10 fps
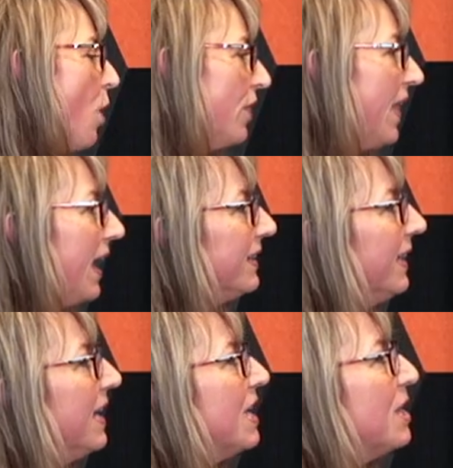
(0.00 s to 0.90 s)
want that.
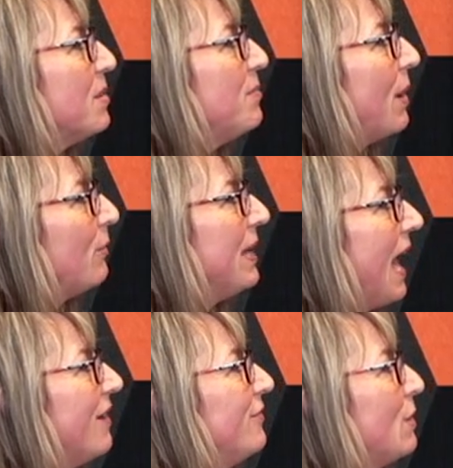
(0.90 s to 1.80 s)
But we
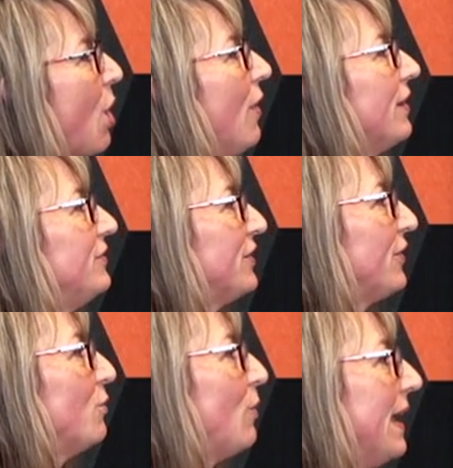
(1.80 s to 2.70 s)
all have
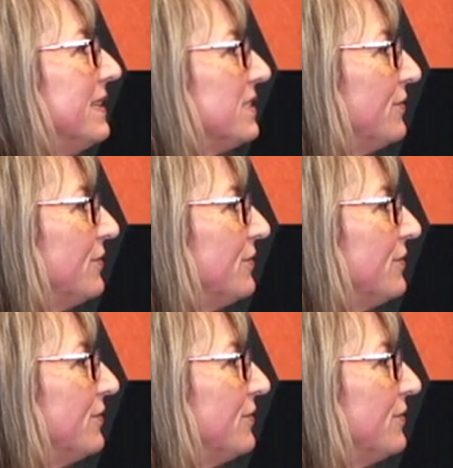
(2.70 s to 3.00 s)
different ways